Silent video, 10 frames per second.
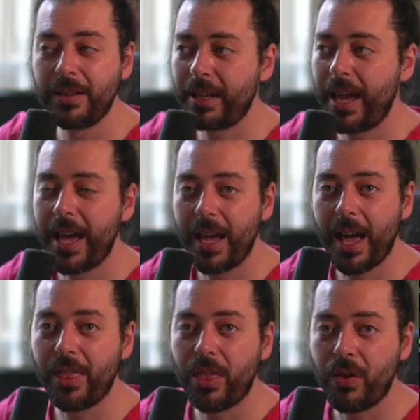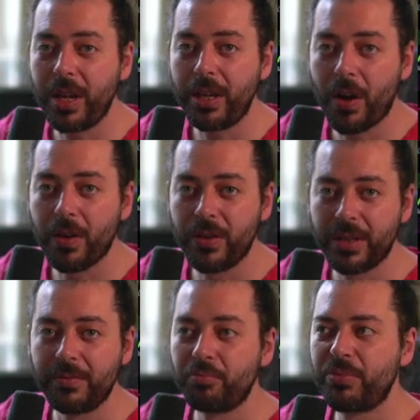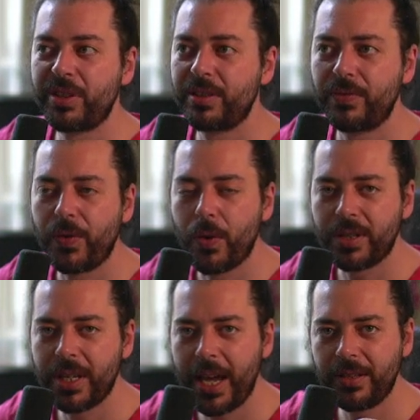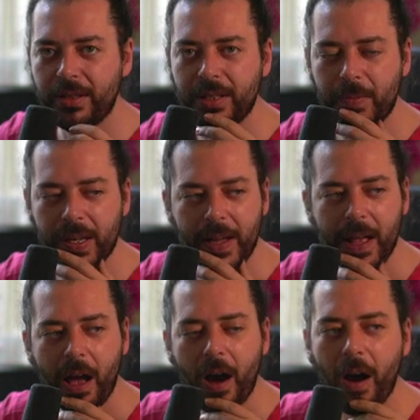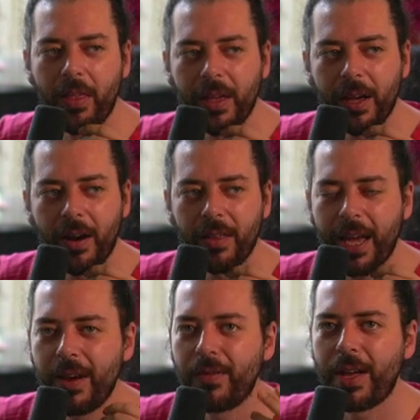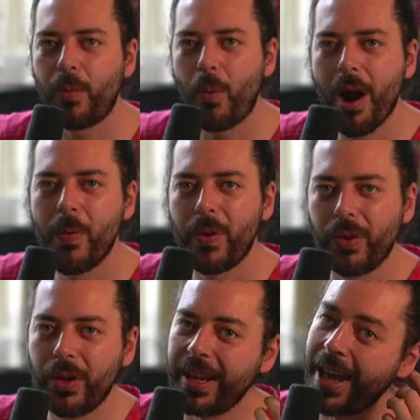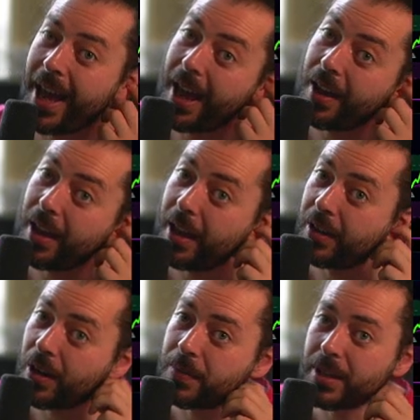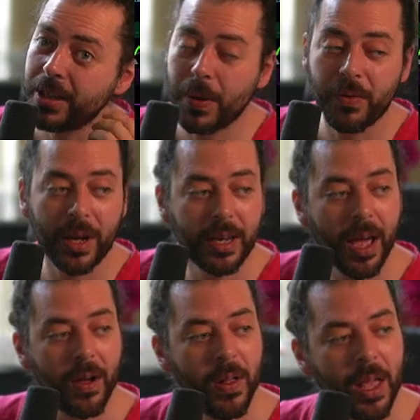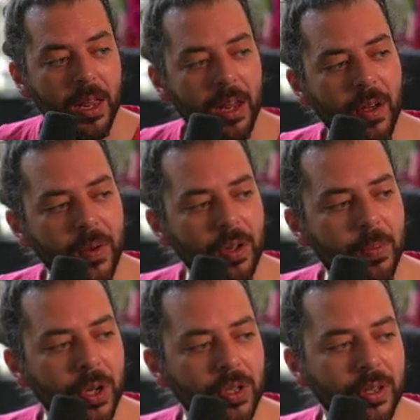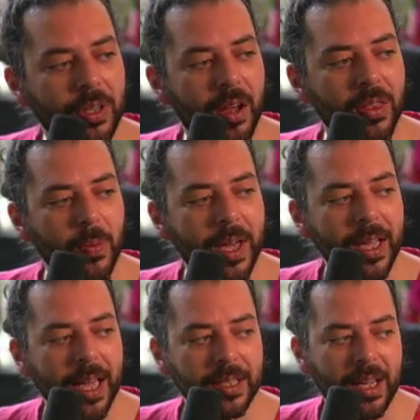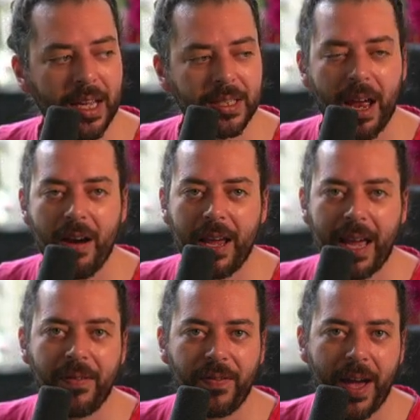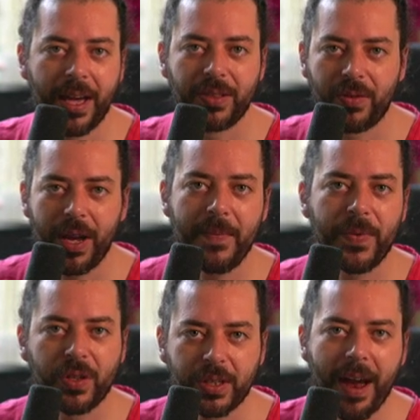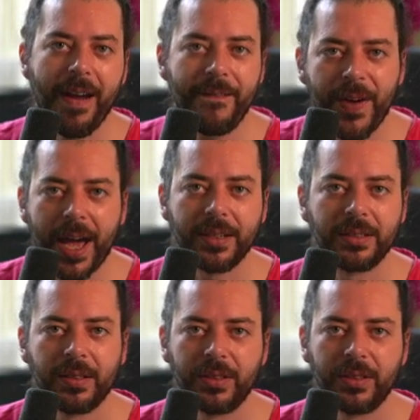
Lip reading: $3.04 or something are the kind of like where we're looking at in terms of this one right now. Now, if we do push on down the way, it gets scary kind of fast, right? Scary fast.